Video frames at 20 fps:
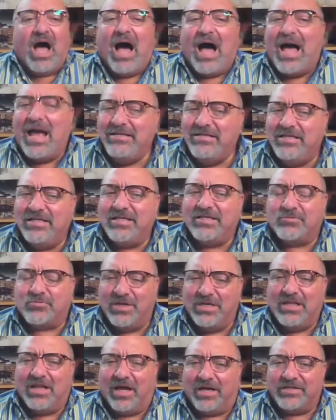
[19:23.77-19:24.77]
I just
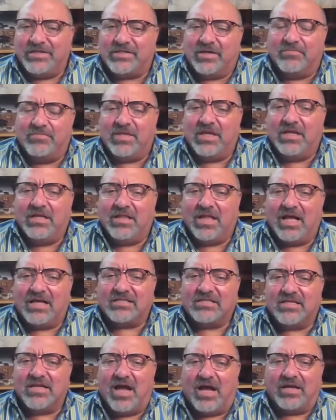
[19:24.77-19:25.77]
realized something
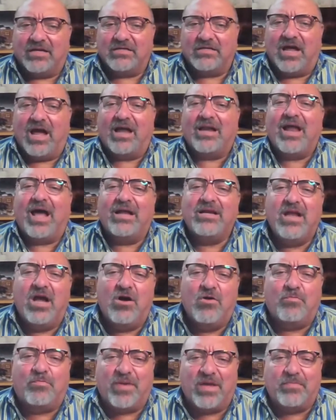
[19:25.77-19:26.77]
last night, and I
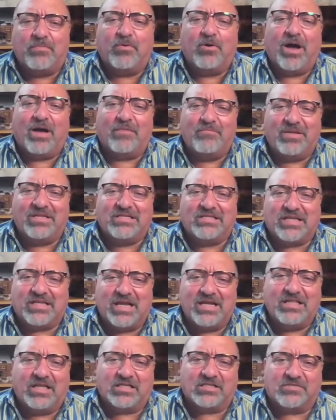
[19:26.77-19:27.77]
know people have been
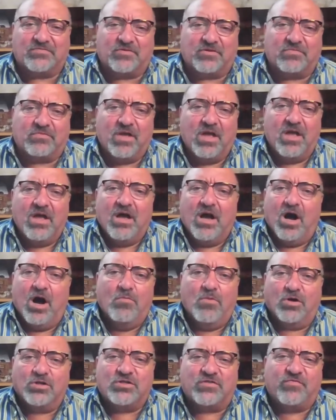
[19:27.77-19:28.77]
saying this for
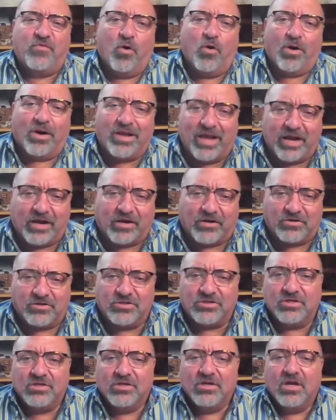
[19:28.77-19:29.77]
almost 4
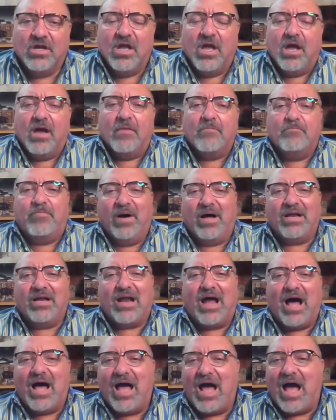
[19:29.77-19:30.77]
years, but
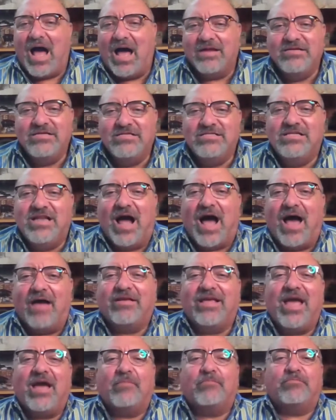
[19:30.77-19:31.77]
I
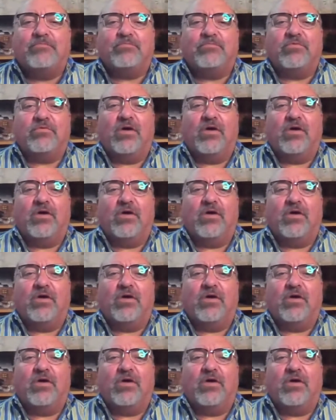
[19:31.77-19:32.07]
kept